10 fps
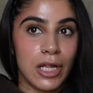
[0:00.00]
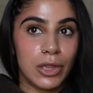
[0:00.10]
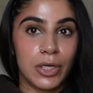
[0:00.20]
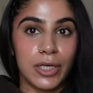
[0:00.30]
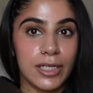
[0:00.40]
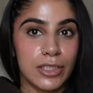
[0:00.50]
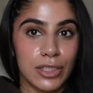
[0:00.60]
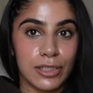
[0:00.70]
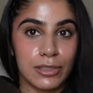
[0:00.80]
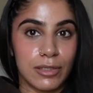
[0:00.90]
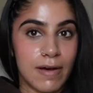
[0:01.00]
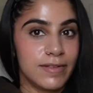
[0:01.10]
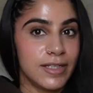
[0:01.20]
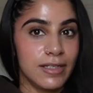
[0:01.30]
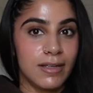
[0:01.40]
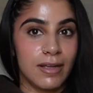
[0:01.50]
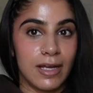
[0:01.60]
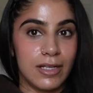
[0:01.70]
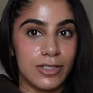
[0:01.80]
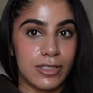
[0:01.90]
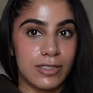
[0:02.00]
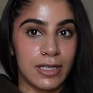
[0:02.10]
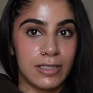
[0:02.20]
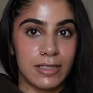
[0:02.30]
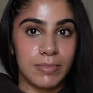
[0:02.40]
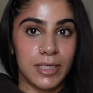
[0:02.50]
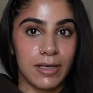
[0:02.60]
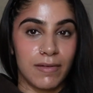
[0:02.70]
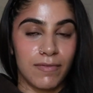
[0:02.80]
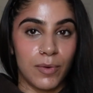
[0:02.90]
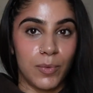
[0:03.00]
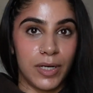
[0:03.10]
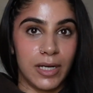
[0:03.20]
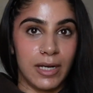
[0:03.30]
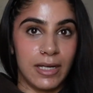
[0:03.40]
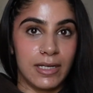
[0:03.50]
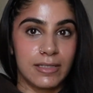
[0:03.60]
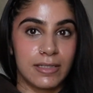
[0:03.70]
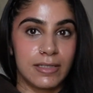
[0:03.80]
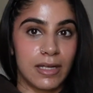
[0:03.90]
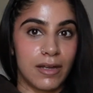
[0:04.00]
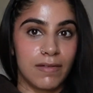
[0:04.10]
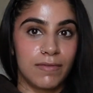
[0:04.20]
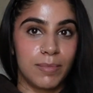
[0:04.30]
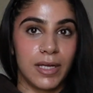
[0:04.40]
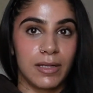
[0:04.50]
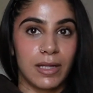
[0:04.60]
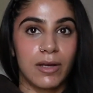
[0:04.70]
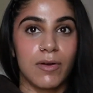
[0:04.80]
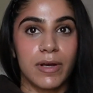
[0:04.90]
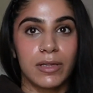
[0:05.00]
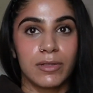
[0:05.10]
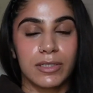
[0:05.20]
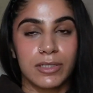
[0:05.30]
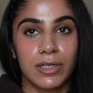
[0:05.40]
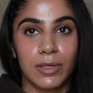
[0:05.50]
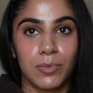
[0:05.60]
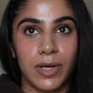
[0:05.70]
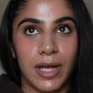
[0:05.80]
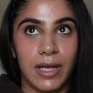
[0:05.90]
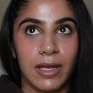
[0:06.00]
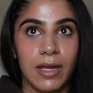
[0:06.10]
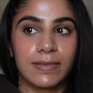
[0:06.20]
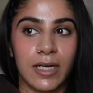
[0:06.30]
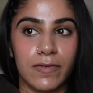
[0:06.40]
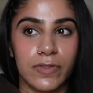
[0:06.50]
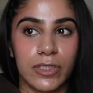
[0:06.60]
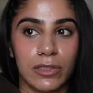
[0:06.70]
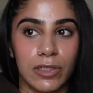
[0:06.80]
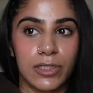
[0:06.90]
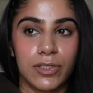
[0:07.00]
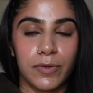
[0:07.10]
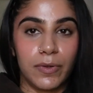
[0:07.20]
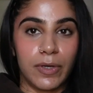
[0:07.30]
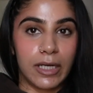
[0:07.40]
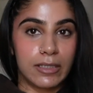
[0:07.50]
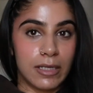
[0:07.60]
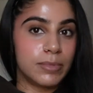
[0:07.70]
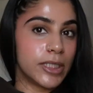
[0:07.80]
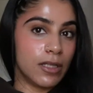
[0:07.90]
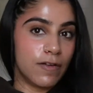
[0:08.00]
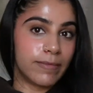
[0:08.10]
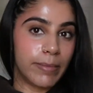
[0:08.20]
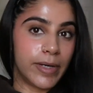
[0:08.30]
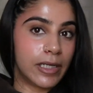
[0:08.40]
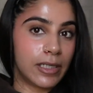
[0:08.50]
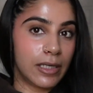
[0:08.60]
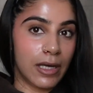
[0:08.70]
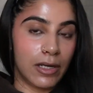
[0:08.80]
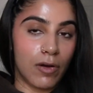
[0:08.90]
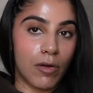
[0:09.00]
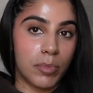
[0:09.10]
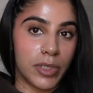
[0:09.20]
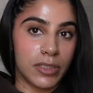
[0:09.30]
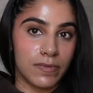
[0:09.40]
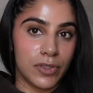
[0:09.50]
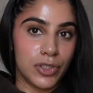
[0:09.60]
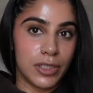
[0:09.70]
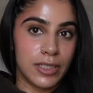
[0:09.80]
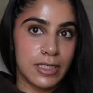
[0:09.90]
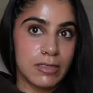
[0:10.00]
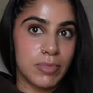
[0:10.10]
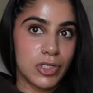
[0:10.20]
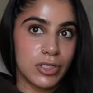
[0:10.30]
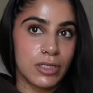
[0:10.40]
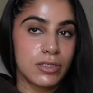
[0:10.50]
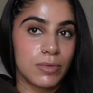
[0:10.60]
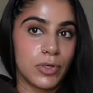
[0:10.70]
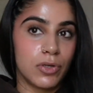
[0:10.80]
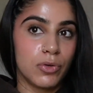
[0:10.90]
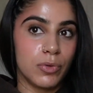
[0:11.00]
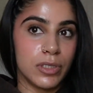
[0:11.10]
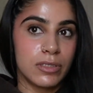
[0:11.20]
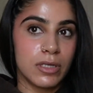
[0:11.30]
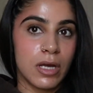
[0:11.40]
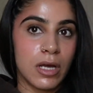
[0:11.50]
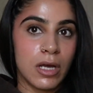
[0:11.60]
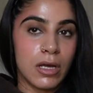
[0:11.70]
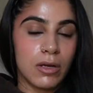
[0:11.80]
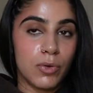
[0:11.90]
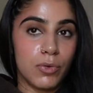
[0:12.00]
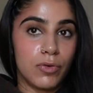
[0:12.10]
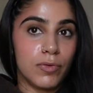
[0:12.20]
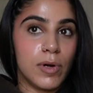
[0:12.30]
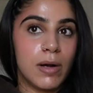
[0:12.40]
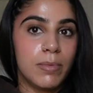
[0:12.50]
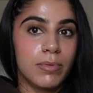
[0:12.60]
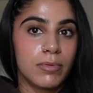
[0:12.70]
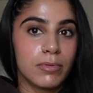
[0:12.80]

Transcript: learning to love it and just accepting it for what it is instead of being like, oh, I look a certain way. I've kind of just learned to accept and love my body at all points of the journey, especially as someone who grew up